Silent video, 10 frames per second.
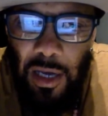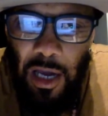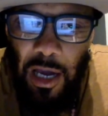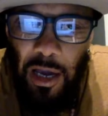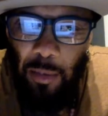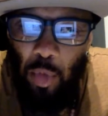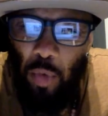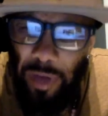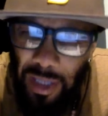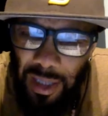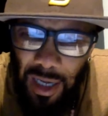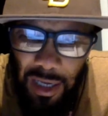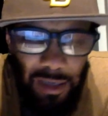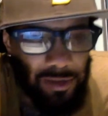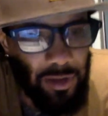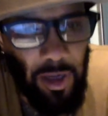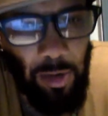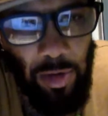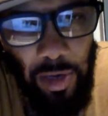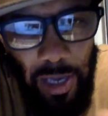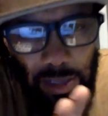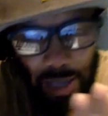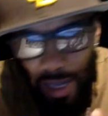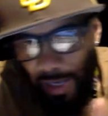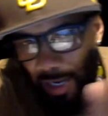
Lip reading: Uvita. So I'm gonna hit that